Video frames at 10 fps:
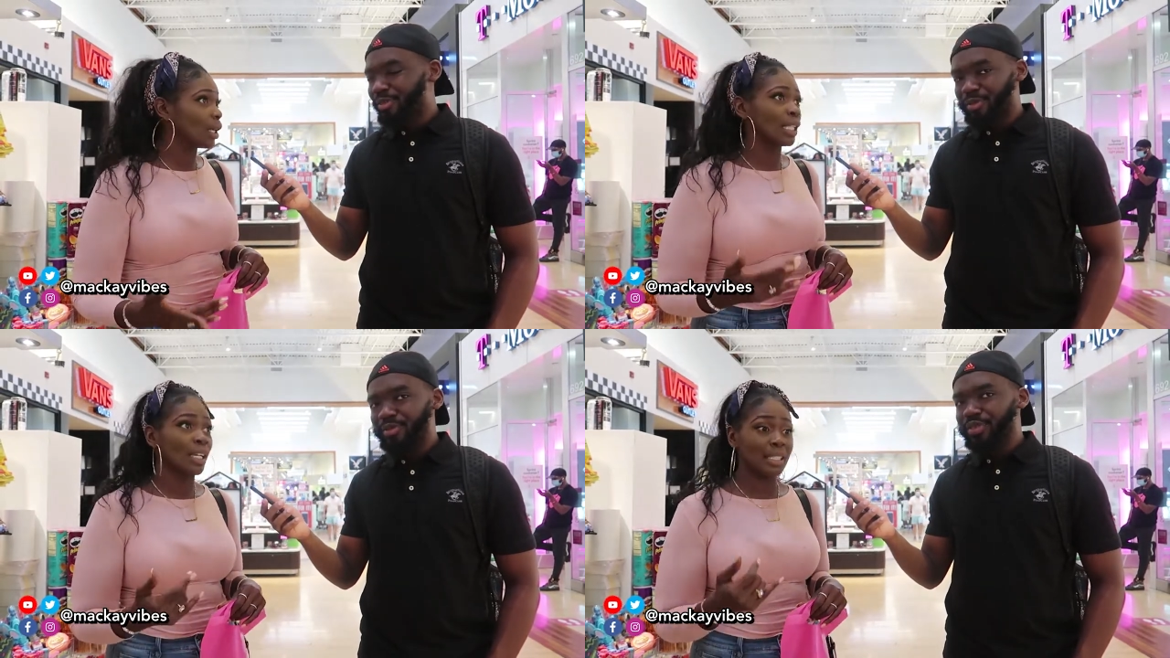
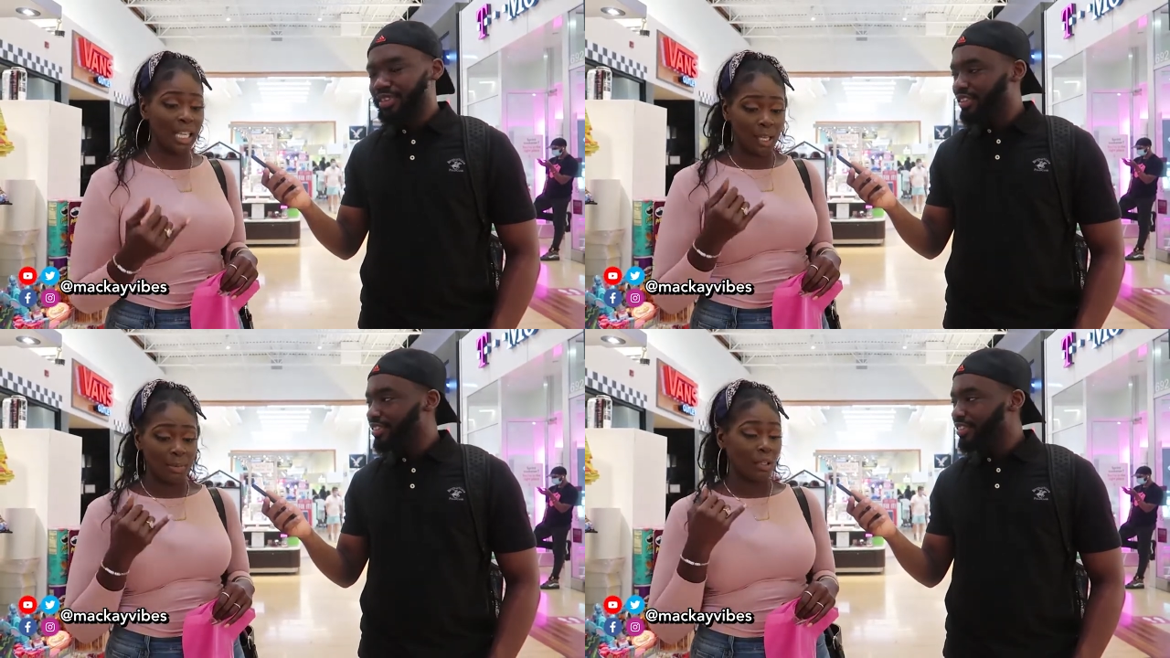Speaker 1: A lot of the
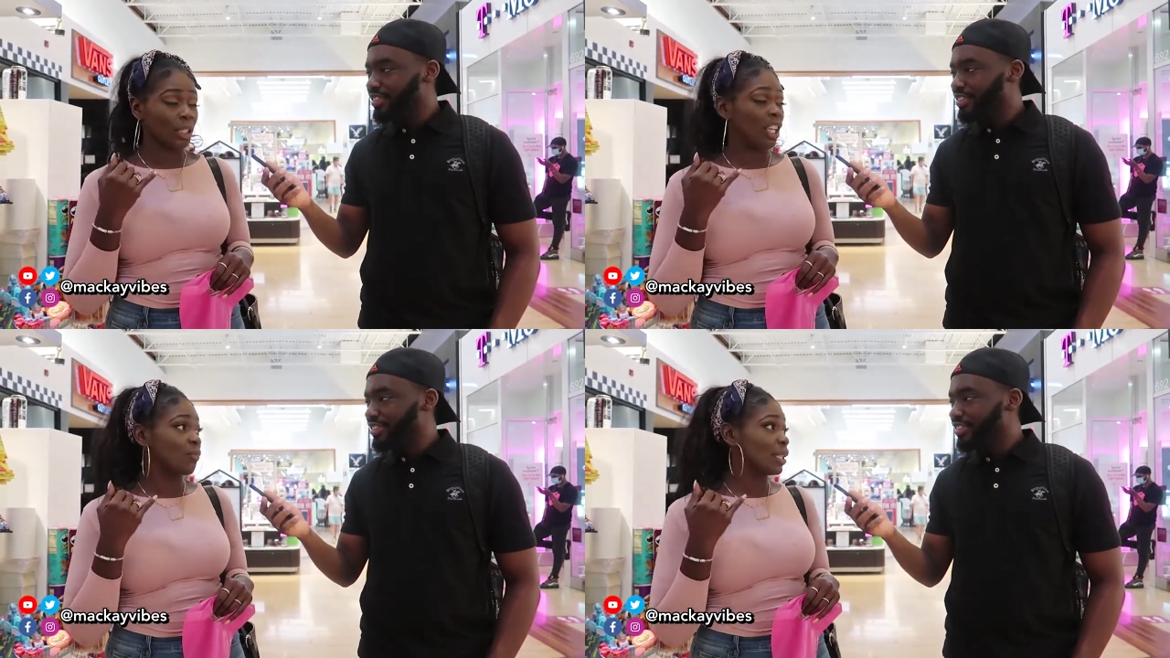times they're
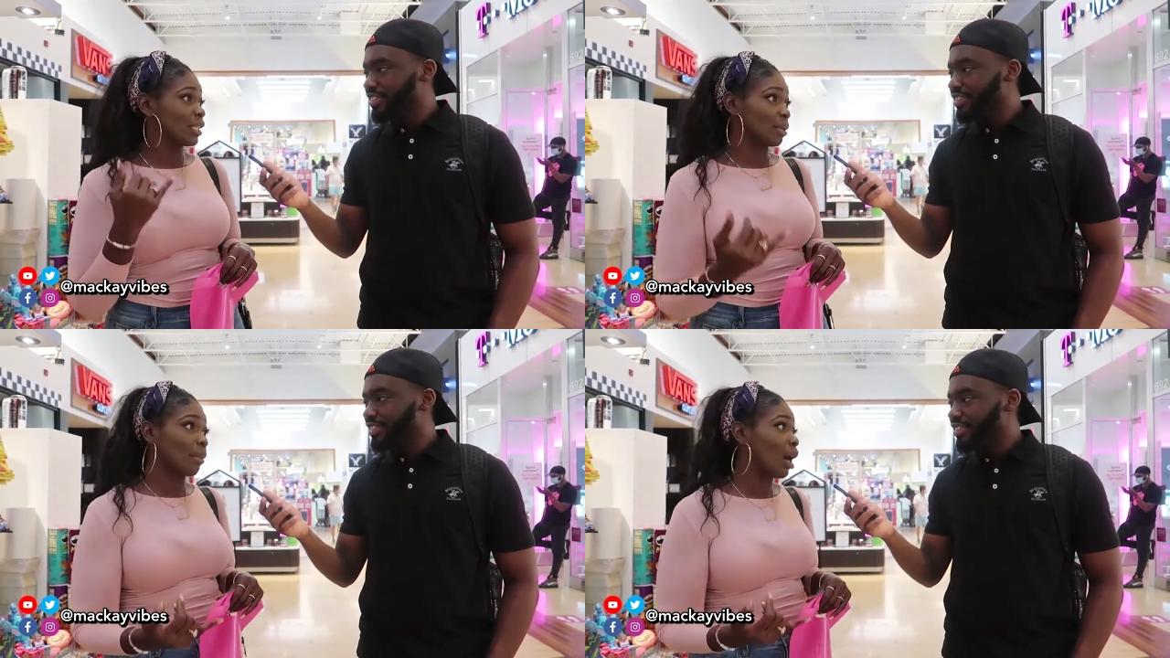left
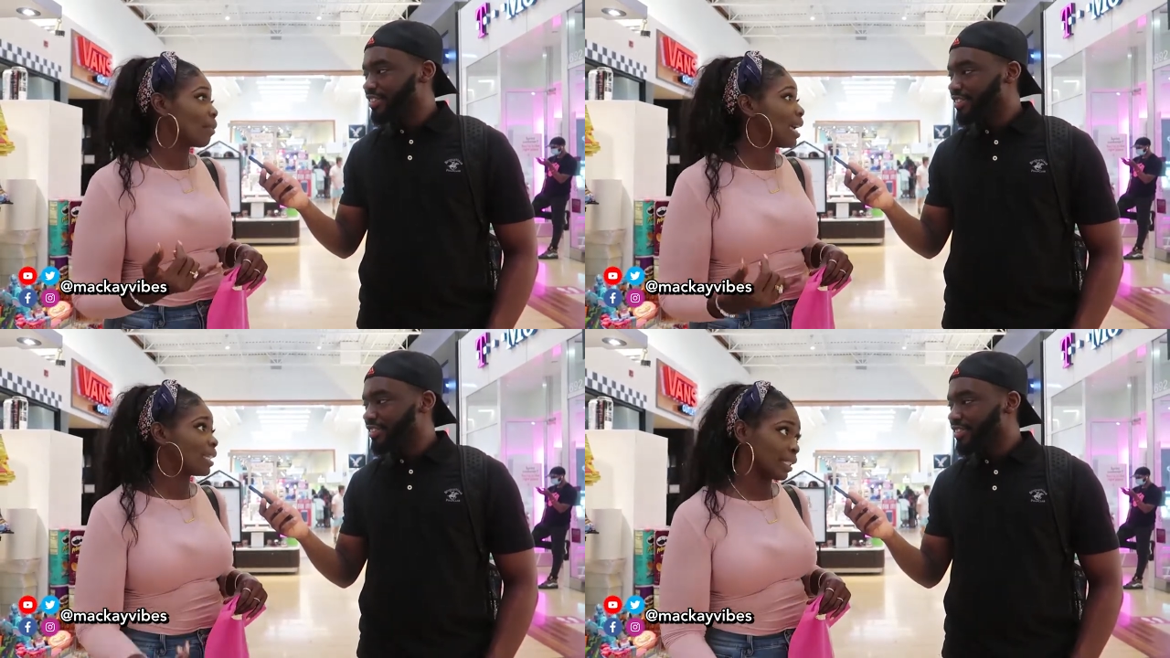being the
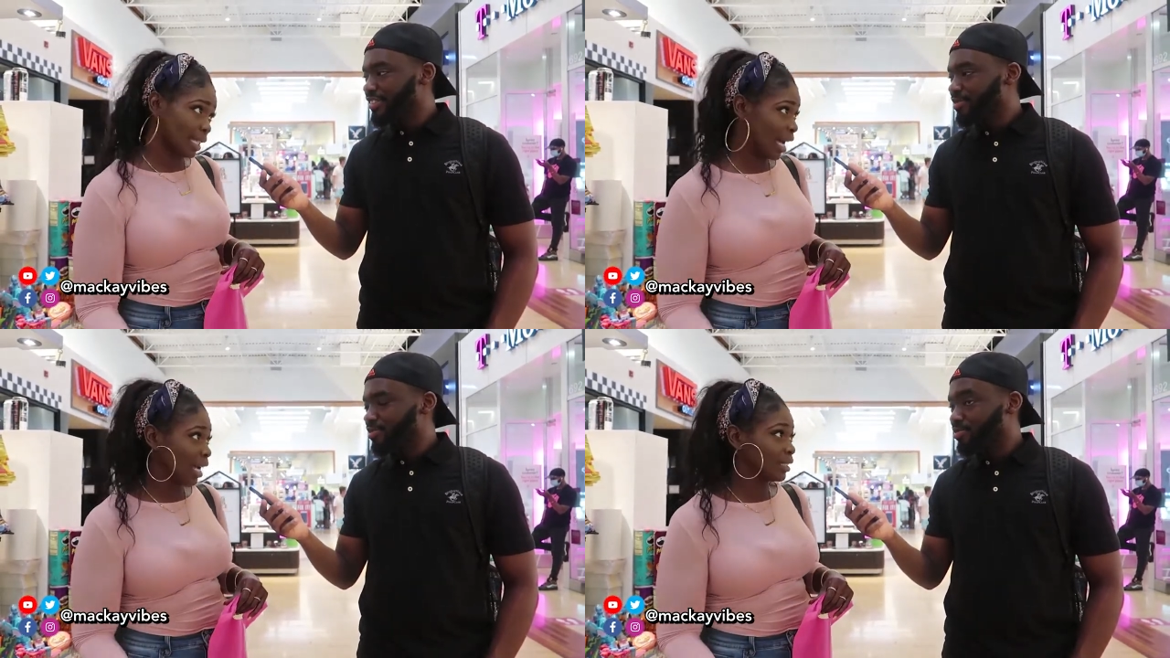mom and the
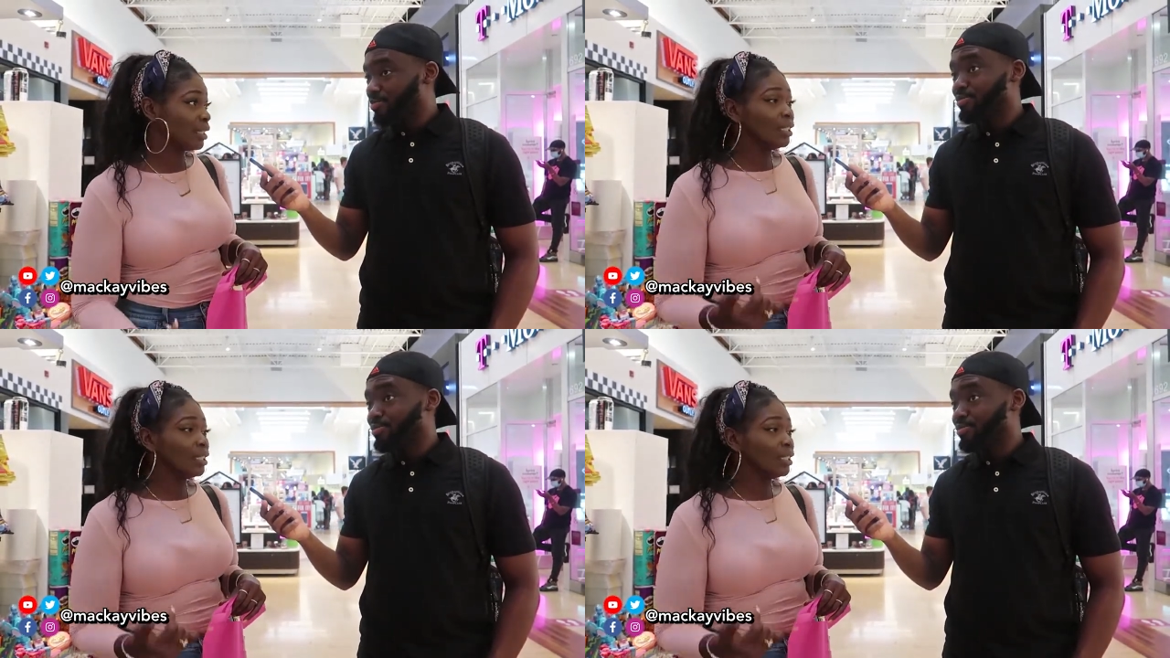dad.